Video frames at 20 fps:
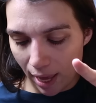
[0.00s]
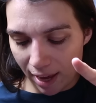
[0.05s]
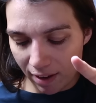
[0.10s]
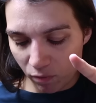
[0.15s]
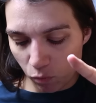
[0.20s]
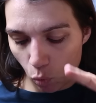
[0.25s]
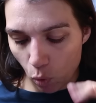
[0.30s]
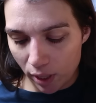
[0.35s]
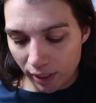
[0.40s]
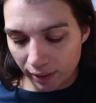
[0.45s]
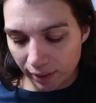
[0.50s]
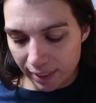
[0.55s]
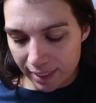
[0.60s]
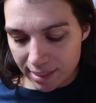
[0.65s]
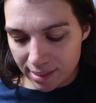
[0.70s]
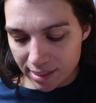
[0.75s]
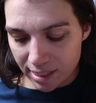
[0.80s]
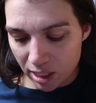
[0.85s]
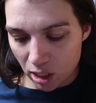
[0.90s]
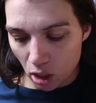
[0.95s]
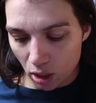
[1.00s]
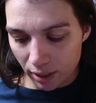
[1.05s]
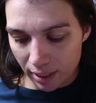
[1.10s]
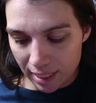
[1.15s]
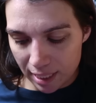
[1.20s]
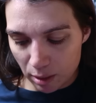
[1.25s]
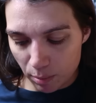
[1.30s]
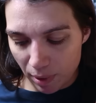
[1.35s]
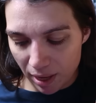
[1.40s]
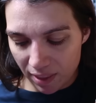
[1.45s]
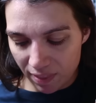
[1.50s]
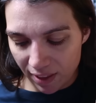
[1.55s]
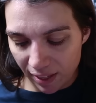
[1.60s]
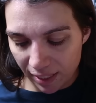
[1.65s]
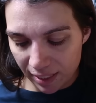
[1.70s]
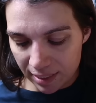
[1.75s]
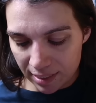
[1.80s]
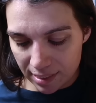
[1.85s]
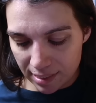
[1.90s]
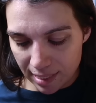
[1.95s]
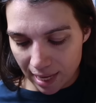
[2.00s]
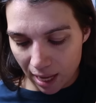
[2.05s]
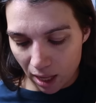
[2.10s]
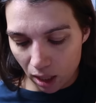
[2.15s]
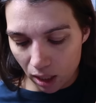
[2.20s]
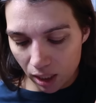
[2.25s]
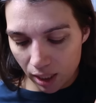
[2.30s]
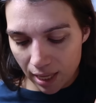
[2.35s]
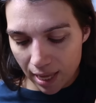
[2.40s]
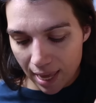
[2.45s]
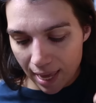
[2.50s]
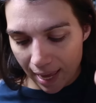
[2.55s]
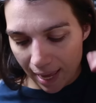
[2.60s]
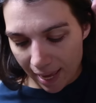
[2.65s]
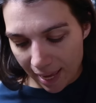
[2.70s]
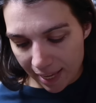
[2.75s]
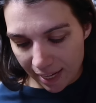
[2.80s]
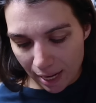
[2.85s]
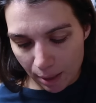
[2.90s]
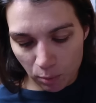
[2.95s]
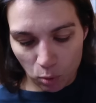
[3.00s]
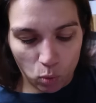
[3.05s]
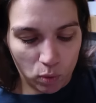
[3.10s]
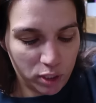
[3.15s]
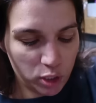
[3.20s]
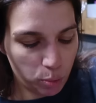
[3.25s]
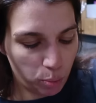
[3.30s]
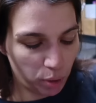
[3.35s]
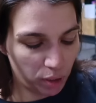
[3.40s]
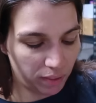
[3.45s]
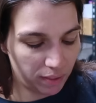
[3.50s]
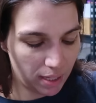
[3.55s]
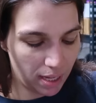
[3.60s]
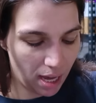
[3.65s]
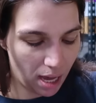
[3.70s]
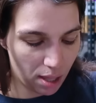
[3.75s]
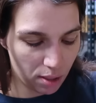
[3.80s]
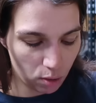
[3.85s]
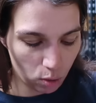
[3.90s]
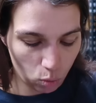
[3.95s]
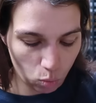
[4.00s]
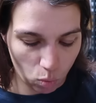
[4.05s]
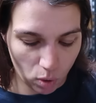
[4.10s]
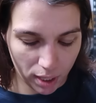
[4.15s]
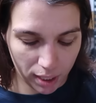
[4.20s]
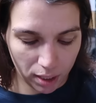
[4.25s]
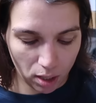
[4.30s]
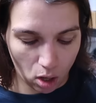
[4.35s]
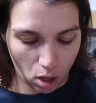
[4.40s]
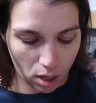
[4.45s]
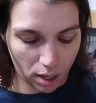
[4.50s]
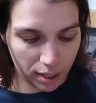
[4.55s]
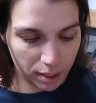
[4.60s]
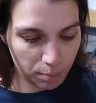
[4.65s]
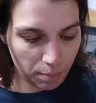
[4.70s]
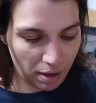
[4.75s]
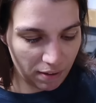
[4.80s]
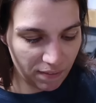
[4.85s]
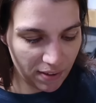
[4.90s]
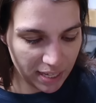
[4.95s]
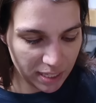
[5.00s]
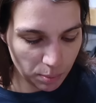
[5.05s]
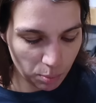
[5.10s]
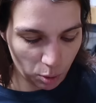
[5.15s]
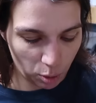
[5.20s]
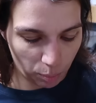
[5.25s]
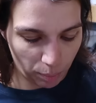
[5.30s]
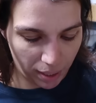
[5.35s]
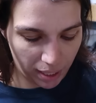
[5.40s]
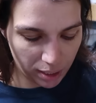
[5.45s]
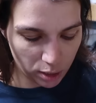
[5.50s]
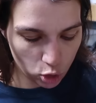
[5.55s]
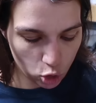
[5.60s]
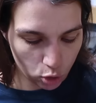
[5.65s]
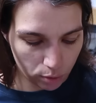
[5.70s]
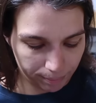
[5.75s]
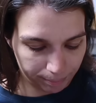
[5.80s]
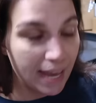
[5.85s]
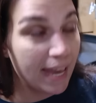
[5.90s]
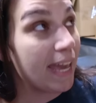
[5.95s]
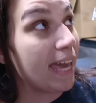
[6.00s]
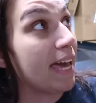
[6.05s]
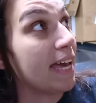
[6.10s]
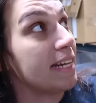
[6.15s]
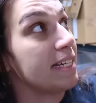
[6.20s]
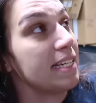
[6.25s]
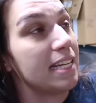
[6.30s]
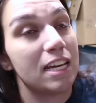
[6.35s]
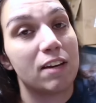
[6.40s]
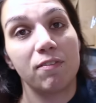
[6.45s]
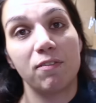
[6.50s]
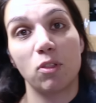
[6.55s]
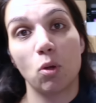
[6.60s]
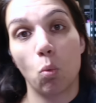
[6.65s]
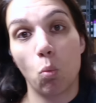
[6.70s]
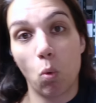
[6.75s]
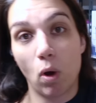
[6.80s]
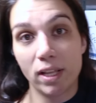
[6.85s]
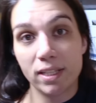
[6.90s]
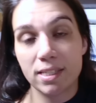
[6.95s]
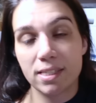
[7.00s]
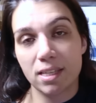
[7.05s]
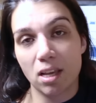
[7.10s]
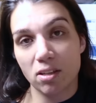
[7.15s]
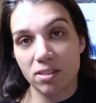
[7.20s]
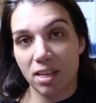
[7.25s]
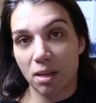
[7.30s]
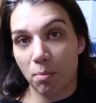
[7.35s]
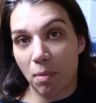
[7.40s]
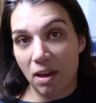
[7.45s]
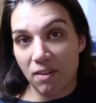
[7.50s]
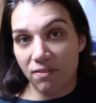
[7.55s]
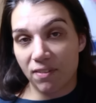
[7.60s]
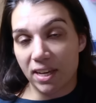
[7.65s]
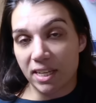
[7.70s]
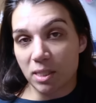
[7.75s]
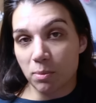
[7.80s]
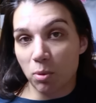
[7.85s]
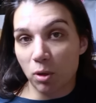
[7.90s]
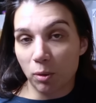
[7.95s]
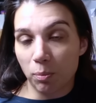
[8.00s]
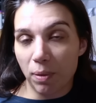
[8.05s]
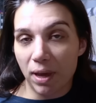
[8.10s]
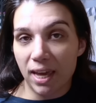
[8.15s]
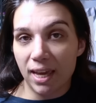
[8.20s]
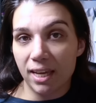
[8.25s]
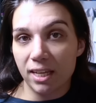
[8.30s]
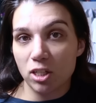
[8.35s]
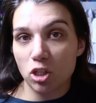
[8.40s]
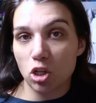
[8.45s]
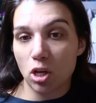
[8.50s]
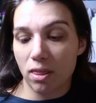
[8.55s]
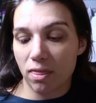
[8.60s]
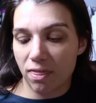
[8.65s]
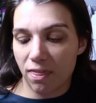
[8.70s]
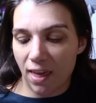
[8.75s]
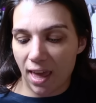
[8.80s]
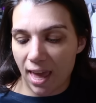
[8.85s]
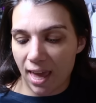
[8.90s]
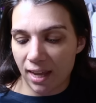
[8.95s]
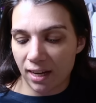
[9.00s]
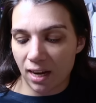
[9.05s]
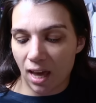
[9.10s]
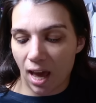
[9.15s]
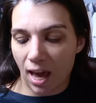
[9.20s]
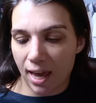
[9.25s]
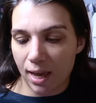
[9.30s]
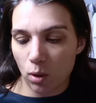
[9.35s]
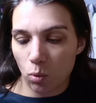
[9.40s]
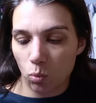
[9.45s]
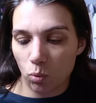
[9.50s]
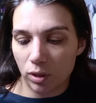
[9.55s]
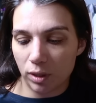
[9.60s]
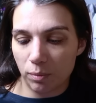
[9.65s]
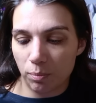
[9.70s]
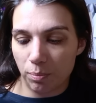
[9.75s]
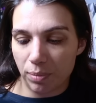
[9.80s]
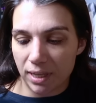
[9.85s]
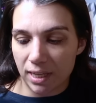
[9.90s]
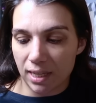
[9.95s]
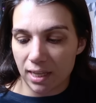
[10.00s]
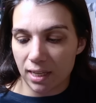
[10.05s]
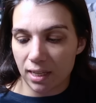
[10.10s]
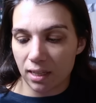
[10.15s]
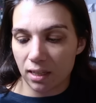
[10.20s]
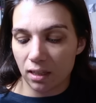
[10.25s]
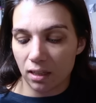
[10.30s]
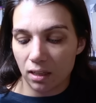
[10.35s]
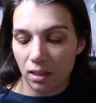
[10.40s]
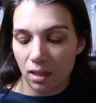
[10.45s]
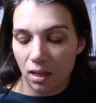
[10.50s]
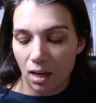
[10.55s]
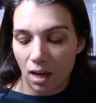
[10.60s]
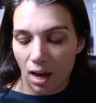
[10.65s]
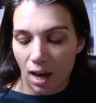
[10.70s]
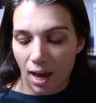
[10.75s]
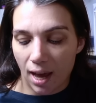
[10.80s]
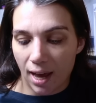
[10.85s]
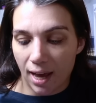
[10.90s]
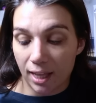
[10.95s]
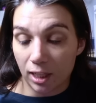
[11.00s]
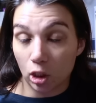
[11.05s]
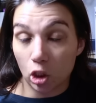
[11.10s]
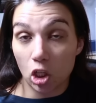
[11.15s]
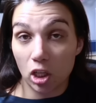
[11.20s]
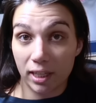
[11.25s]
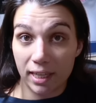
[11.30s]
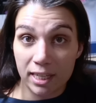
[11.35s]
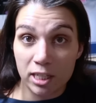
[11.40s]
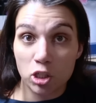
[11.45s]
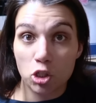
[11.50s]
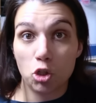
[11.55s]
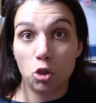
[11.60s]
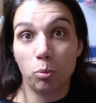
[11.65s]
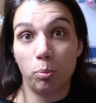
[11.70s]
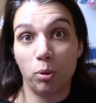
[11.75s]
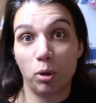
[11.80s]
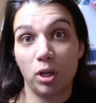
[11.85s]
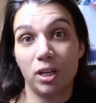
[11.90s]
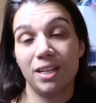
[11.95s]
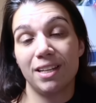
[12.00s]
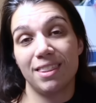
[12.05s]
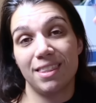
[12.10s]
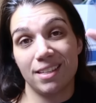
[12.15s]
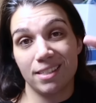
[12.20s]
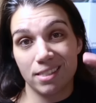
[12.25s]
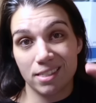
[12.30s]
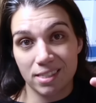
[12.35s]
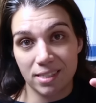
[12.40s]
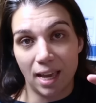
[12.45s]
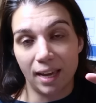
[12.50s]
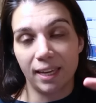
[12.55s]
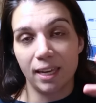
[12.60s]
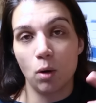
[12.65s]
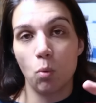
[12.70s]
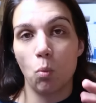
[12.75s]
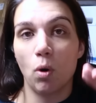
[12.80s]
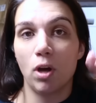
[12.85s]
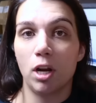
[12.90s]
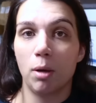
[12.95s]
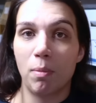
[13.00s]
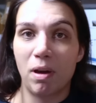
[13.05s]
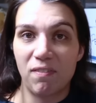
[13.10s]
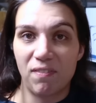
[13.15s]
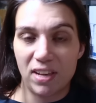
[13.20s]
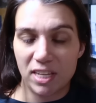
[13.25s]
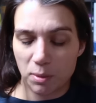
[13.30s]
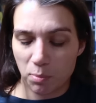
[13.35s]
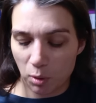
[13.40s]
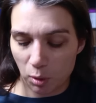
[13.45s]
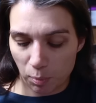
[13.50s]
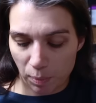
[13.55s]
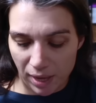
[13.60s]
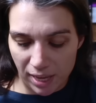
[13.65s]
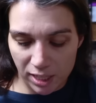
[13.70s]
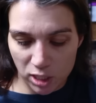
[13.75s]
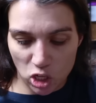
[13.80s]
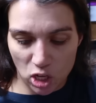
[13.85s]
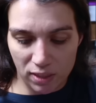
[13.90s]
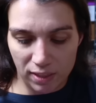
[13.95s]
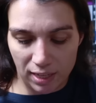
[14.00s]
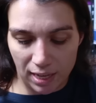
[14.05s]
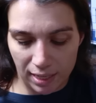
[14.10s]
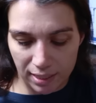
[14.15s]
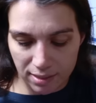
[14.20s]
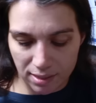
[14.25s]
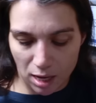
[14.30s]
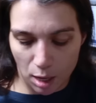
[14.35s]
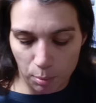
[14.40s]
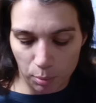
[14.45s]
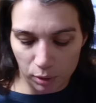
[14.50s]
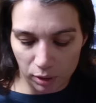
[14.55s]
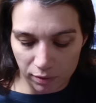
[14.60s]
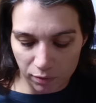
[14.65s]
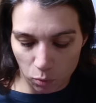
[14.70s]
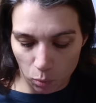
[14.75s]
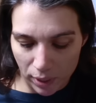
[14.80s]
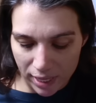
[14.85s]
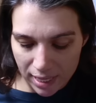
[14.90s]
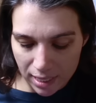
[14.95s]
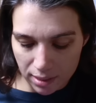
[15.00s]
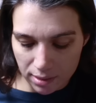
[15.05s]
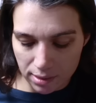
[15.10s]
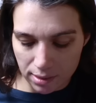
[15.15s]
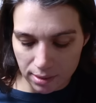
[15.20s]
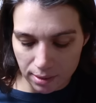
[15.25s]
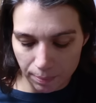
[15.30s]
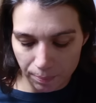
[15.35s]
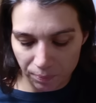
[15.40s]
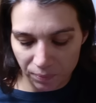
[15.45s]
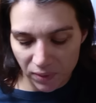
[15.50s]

have one listed on eBay that can sell. And I'm going to put the other one on my Facebook page. And if the one sells on my Facebook page, then I would be uh, looking to put the second one on my Facebook page in the next couple of weeks.